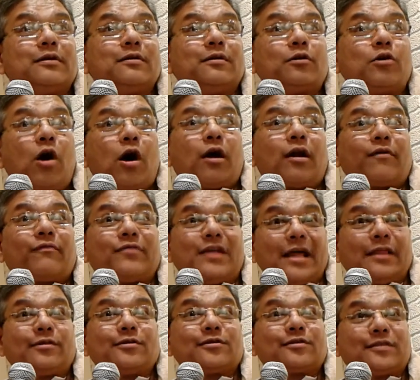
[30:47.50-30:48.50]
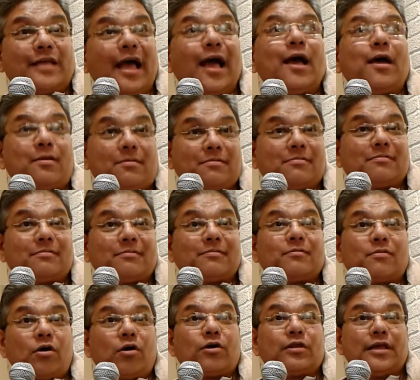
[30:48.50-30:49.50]
god of death is there,
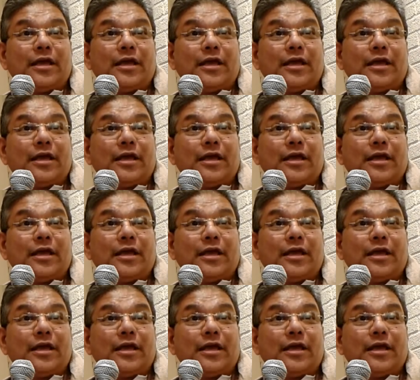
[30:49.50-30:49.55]
or